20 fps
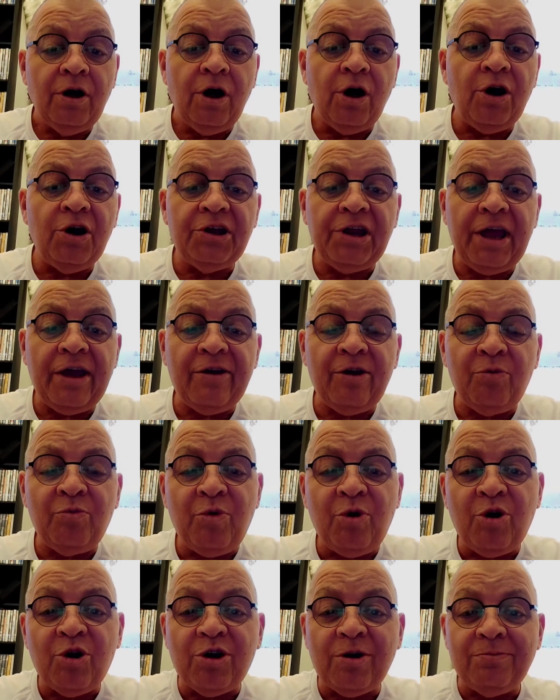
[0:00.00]
Hi there and
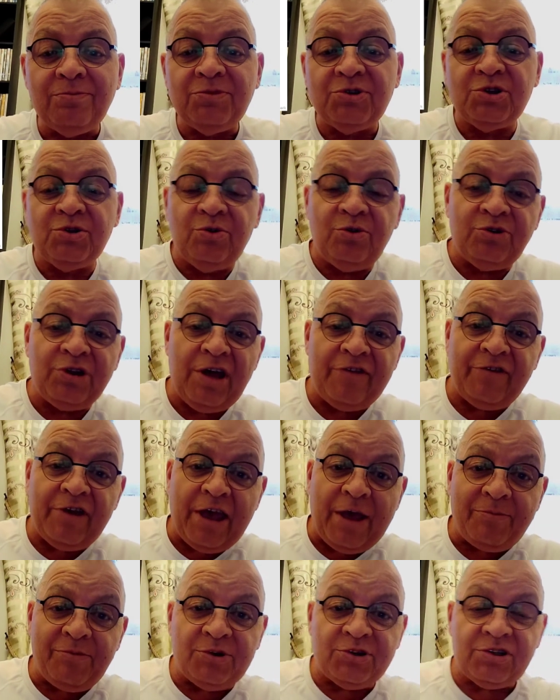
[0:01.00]
welcome to another
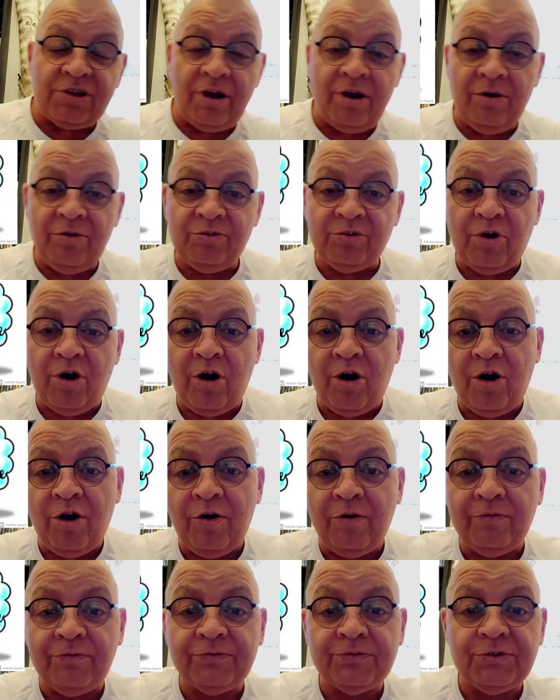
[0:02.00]
episode
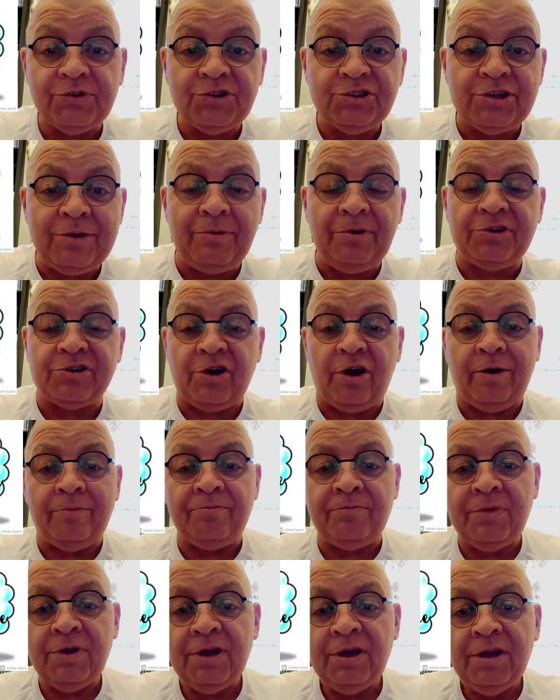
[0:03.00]
of Timmy Time.